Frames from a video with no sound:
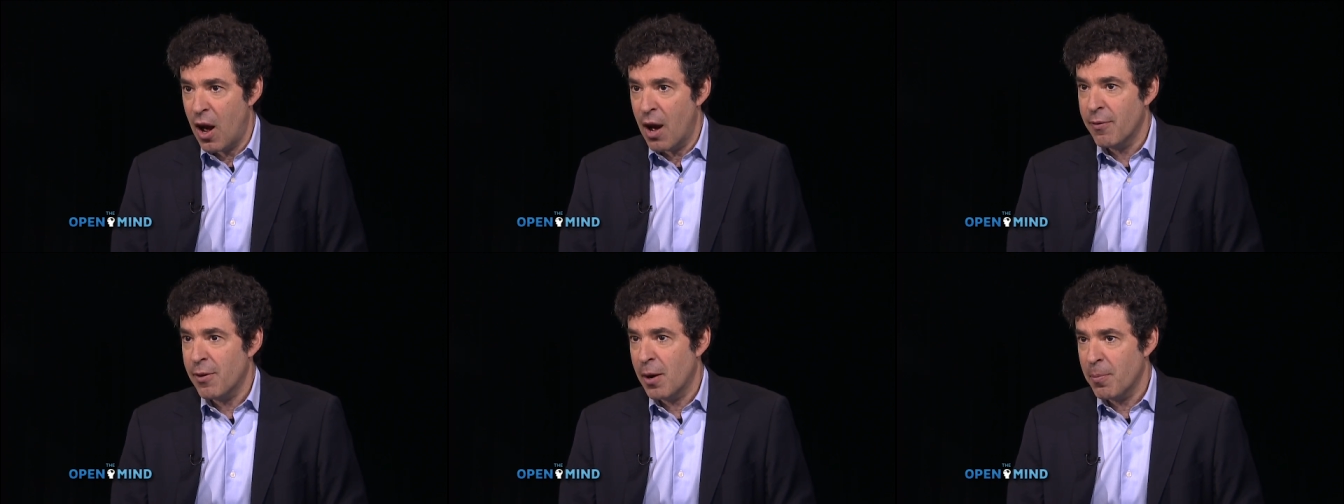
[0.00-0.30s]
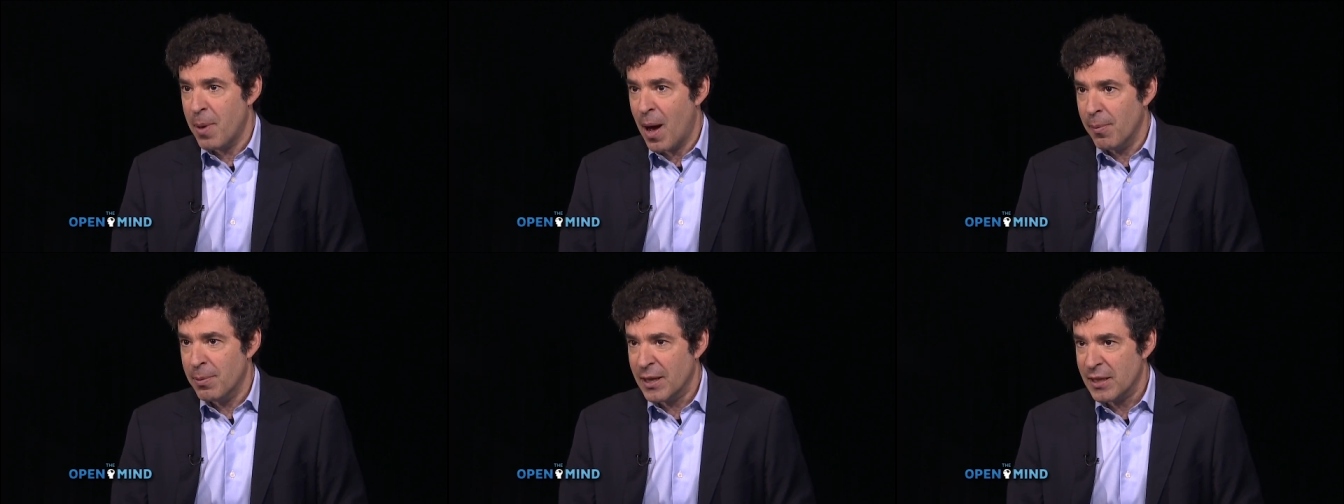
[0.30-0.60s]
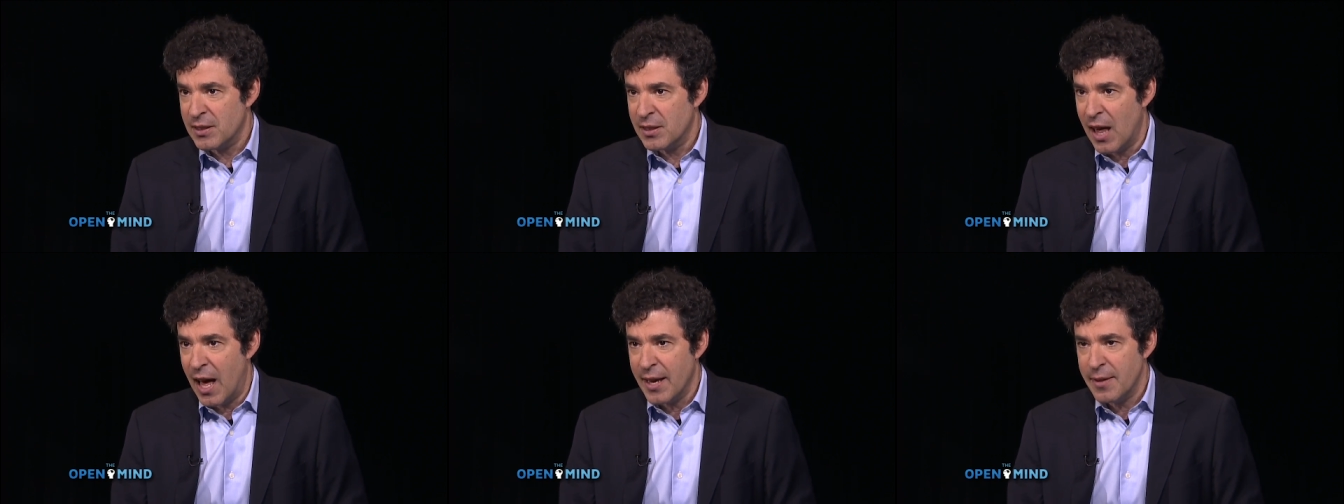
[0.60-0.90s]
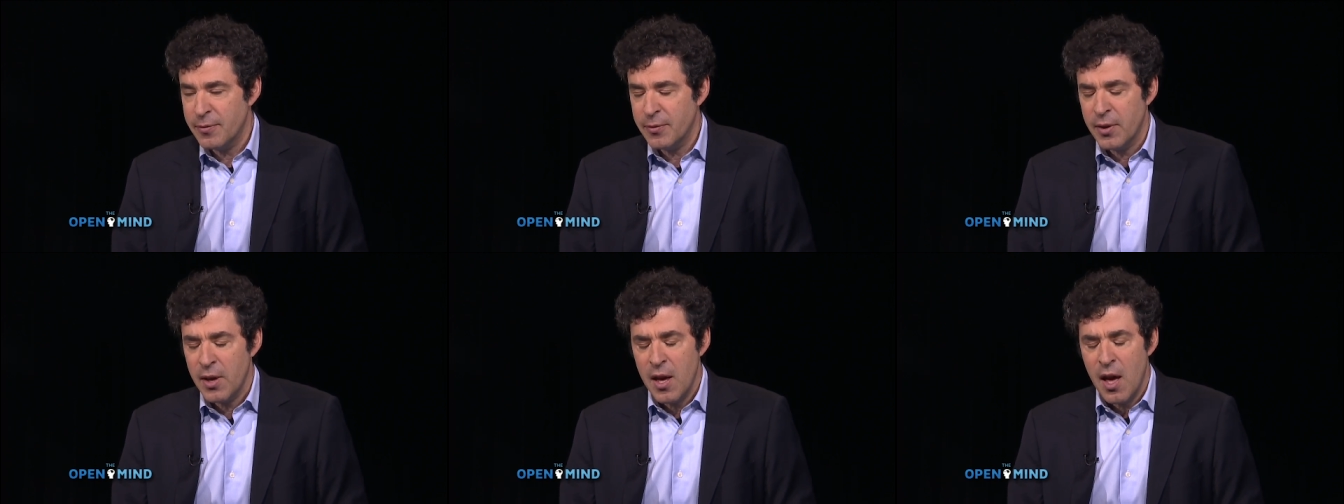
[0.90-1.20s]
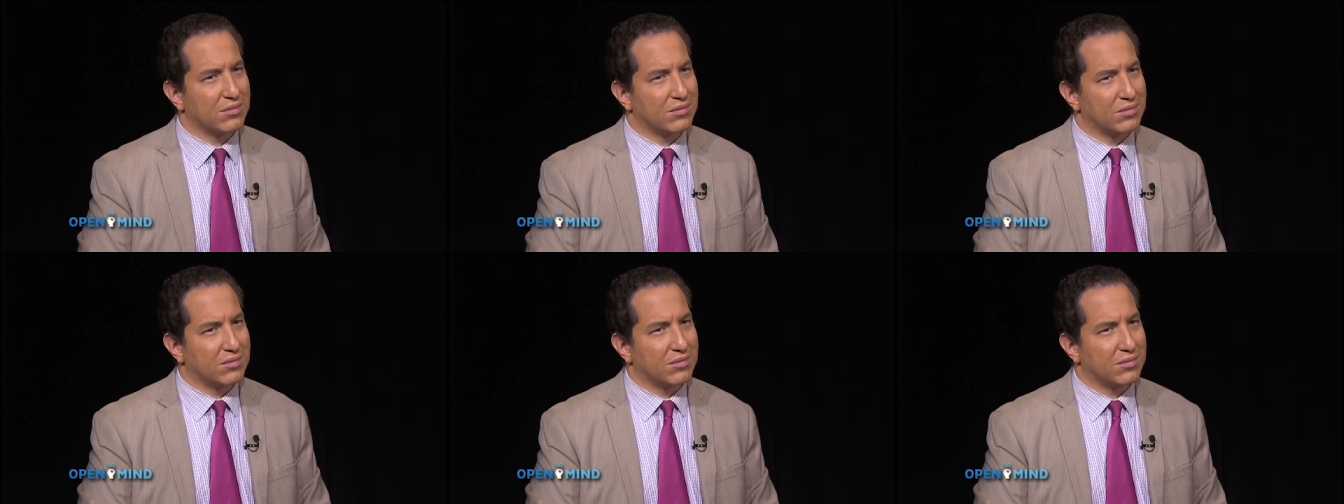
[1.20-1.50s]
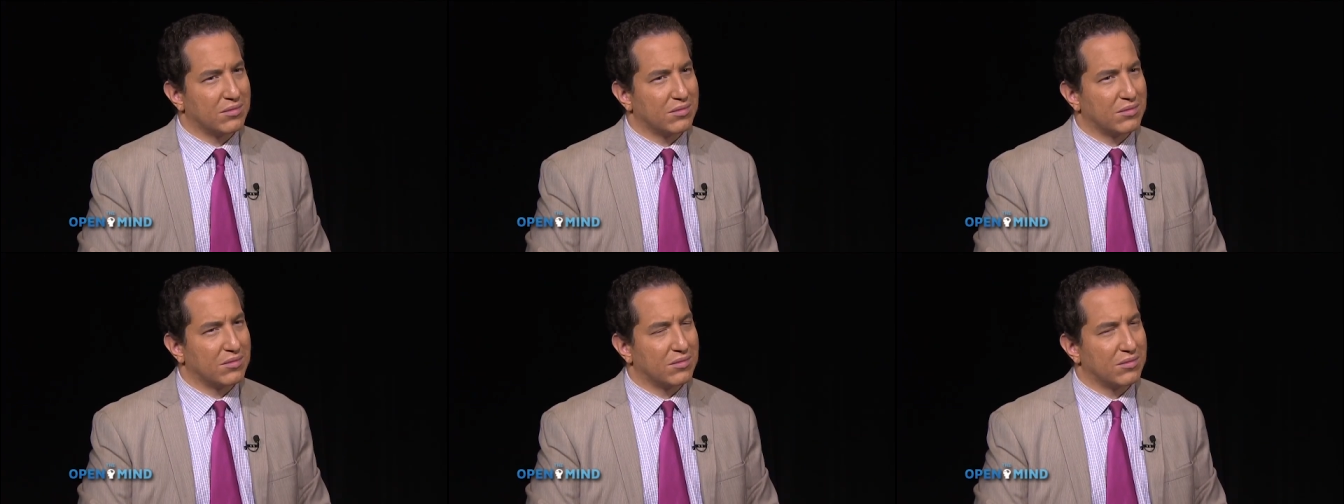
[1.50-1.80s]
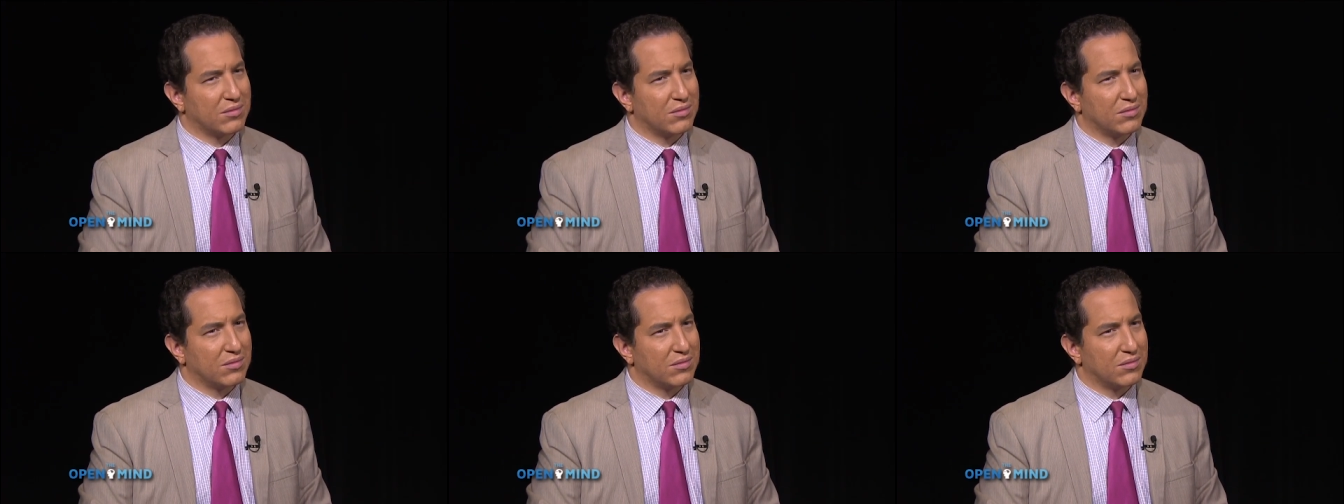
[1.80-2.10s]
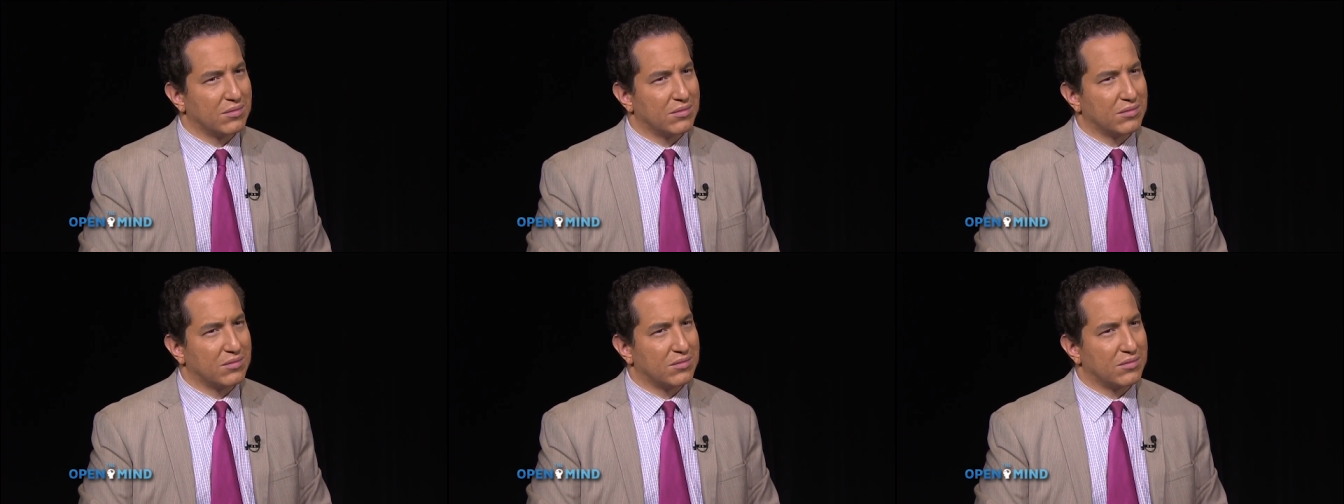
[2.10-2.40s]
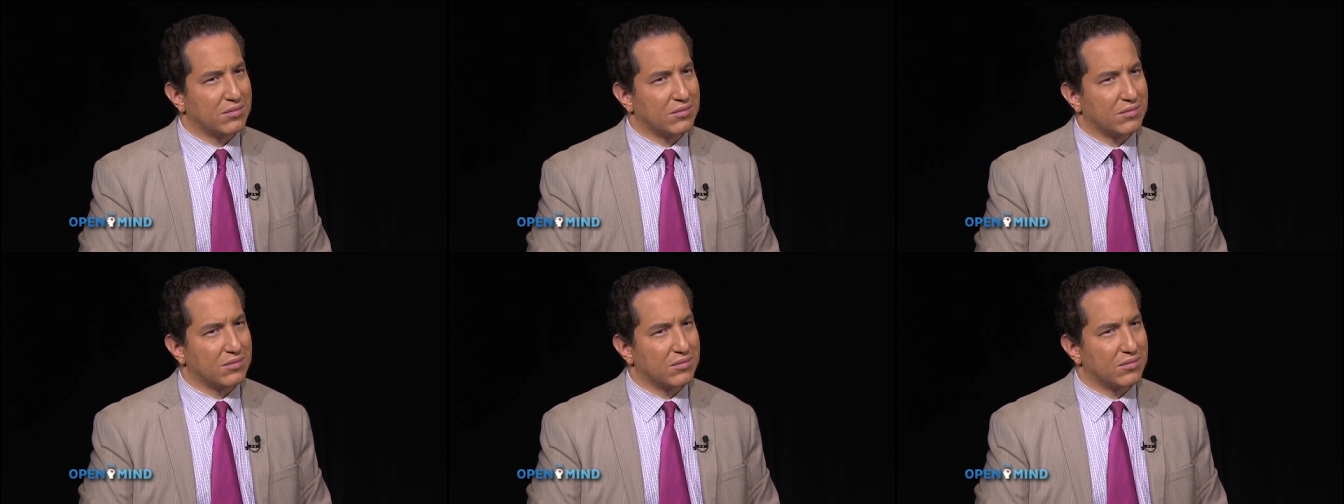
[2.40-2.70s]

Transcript: of our public life, uh, but you have